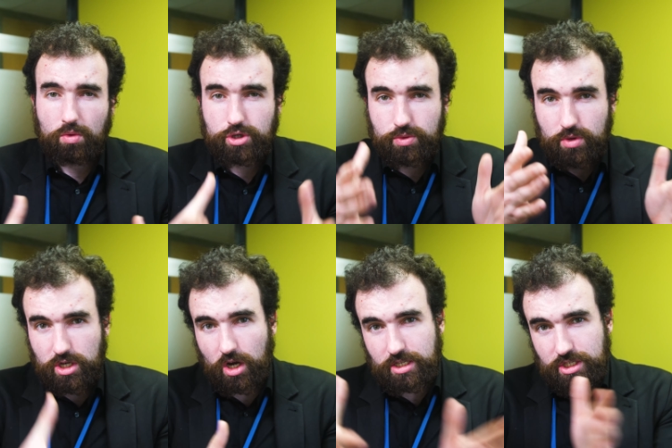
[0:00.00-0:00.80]
We'll do
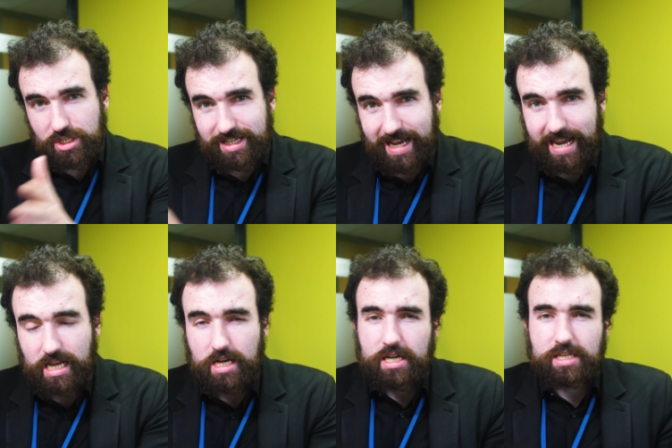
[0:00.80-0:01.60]
night to day
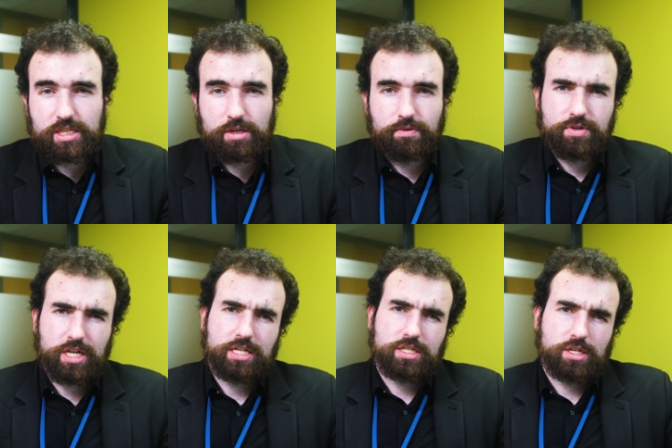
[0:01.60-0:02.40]
instead of
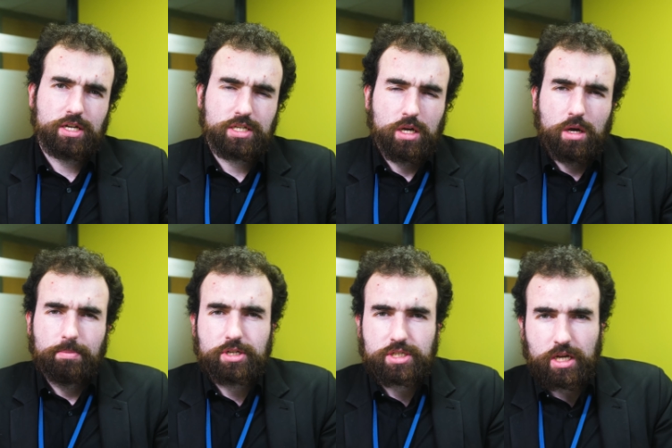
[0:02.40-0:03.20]
day to night,
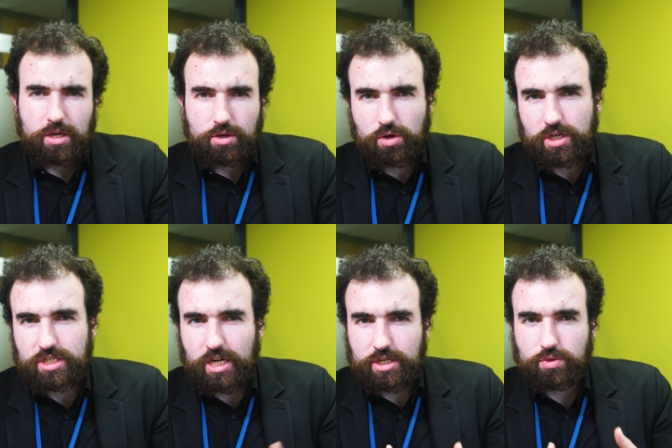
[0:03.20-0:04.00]
but you're going
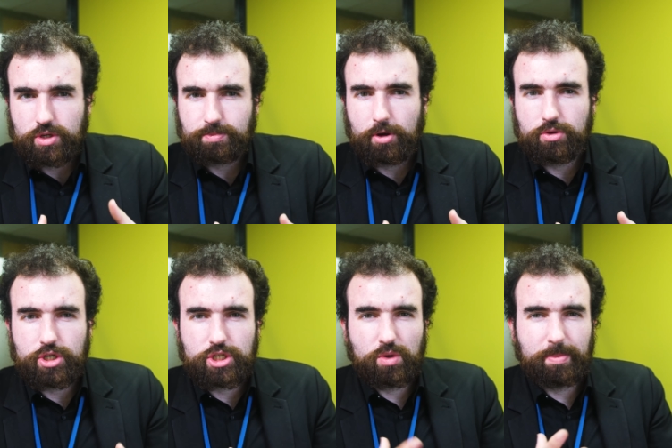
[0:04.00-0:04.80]
to set your
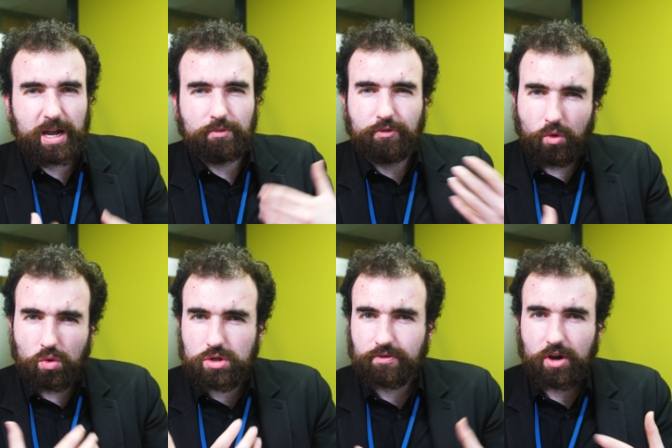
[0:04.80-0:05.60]
exposure to about
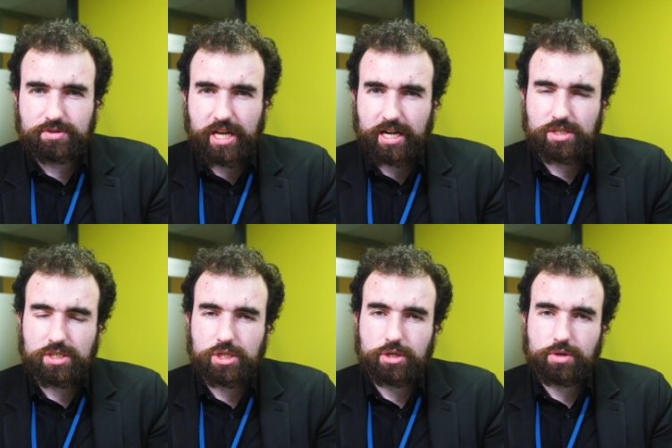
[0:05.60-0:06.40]
4 to 5
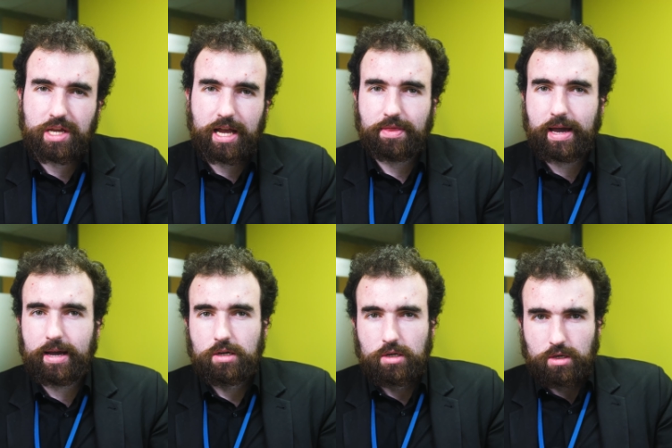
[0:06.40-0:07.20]
seconds, so you can get
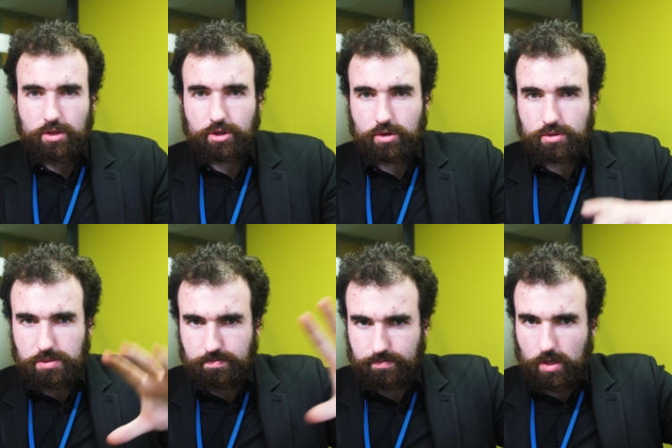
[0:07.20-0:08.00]

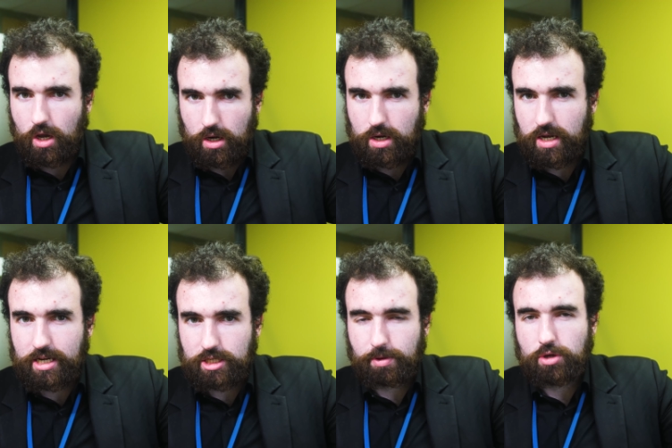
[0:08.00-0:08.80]
those
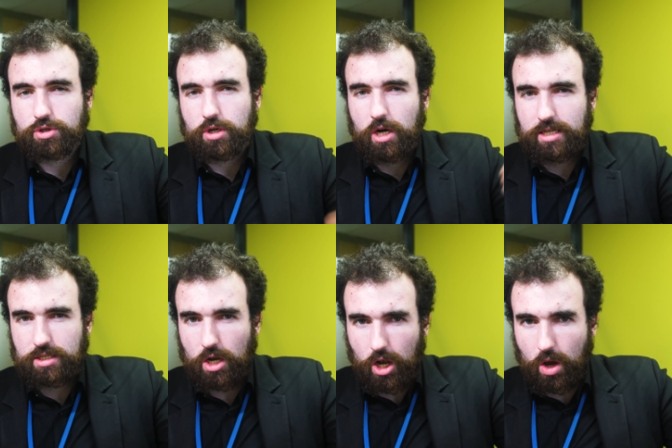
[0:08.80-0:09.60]
clean exposure,
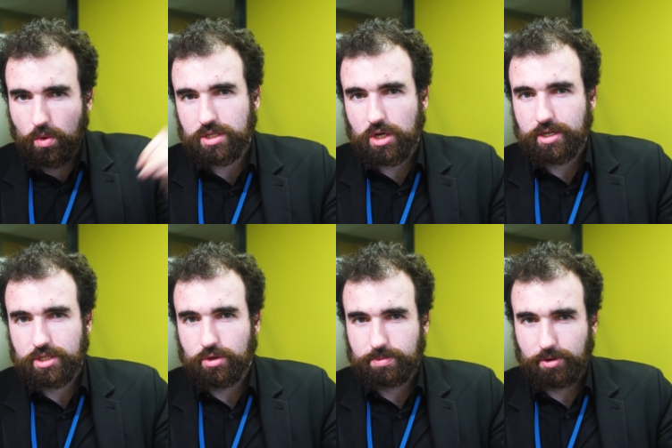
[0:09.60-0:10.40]
as low as
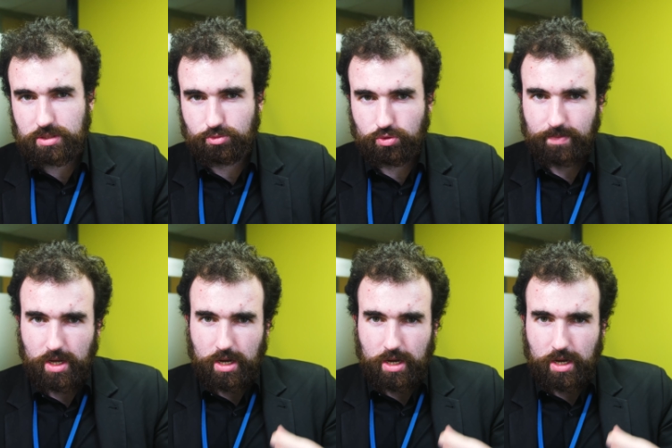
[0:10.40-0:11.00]
ISO as possible,